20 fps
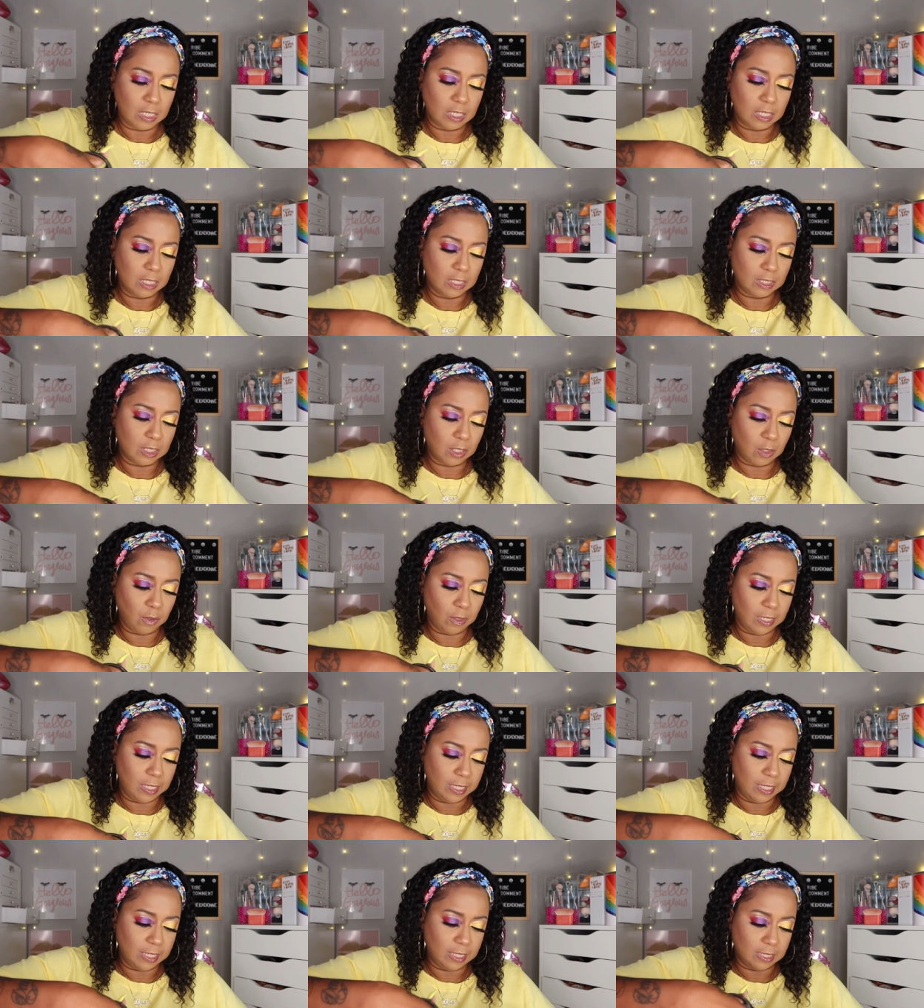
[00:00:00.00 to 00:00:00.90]
Let's go
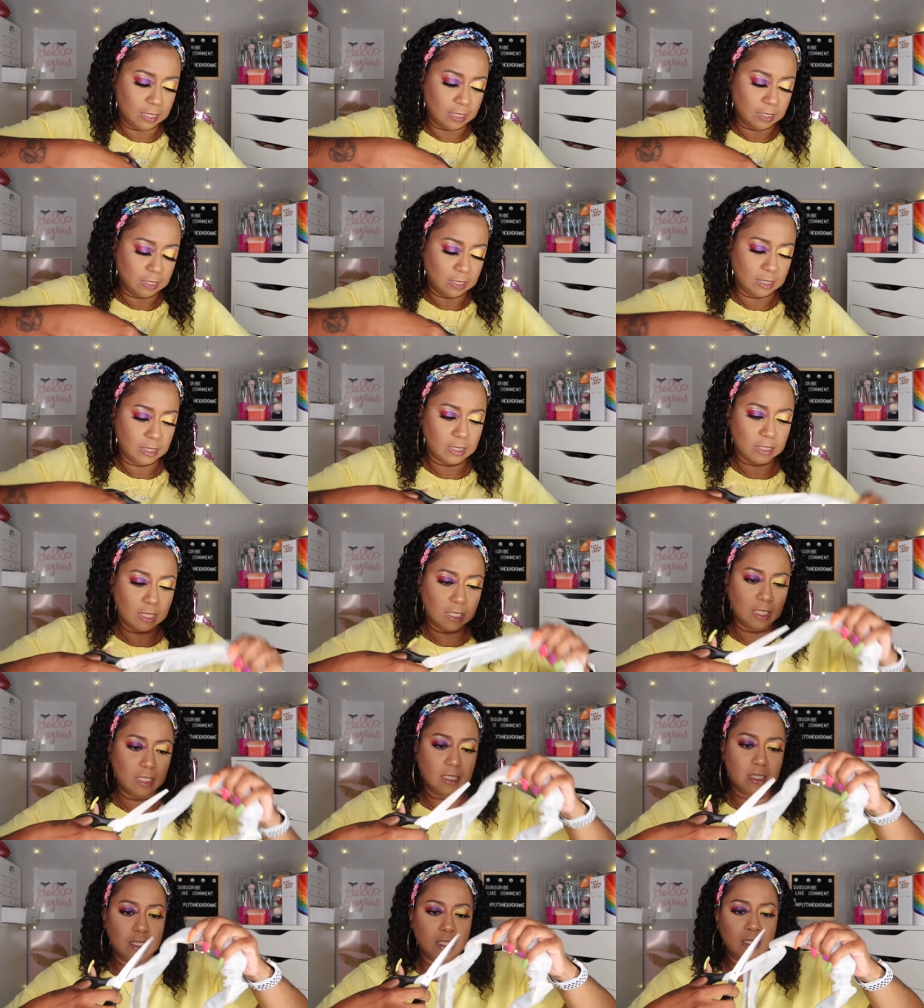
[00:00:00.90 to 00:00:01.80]
ahead and
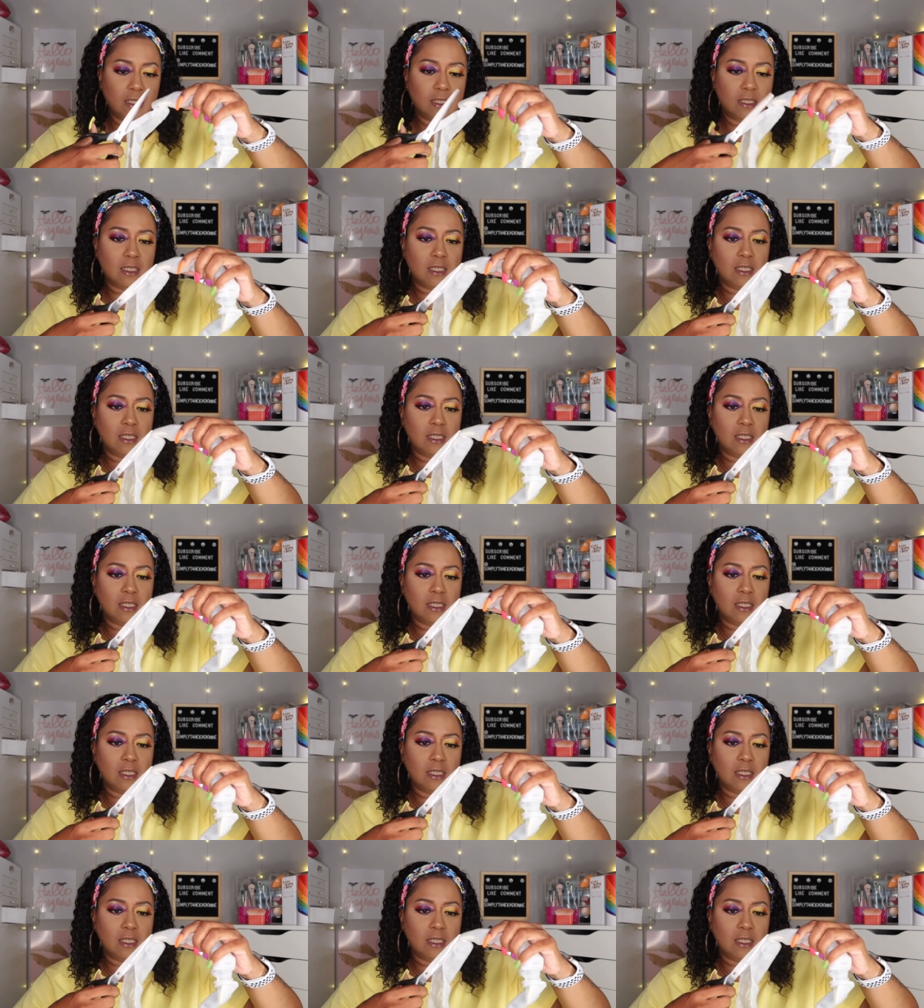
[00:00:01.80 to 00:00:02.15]
cut this.